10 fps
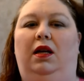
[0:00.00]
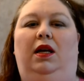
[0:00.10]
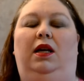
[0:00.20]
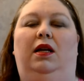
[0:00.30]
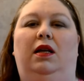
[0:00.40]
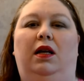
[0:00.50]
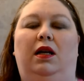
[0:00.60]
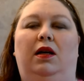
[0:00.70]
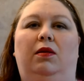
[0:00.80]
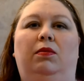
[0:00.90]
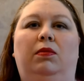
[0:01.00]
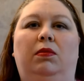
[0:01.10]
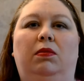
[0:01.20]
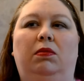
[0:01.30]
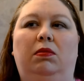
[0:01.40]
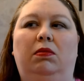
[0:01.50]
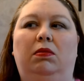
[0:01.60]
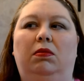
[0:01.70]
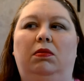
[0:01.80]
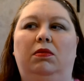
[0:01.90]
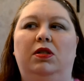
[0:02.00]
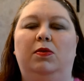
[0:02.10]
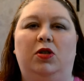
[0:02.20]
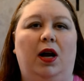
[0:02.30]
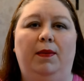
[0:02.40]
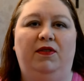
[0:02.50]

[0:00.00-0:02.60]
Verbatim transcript: And uh, subscribe